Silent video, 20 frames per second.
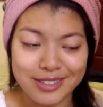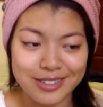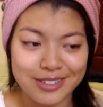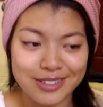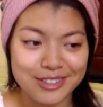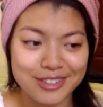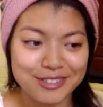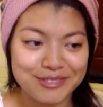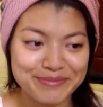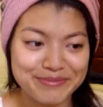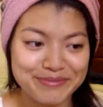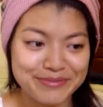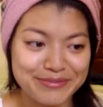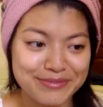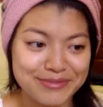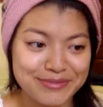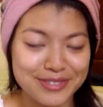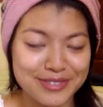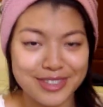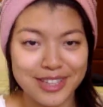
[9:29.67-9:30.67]
so
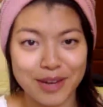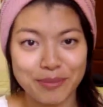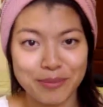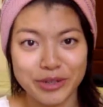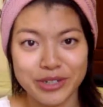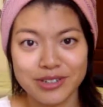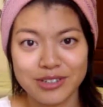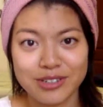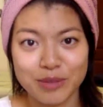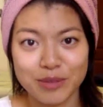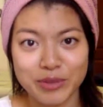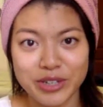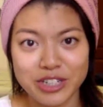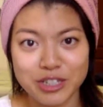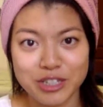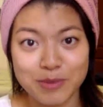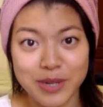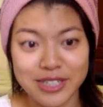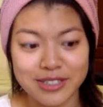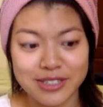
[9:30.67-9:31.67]
that much can be
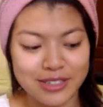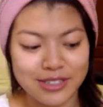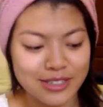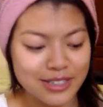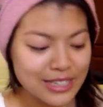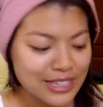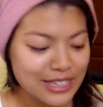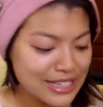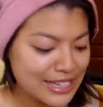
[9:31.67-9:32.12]
expected.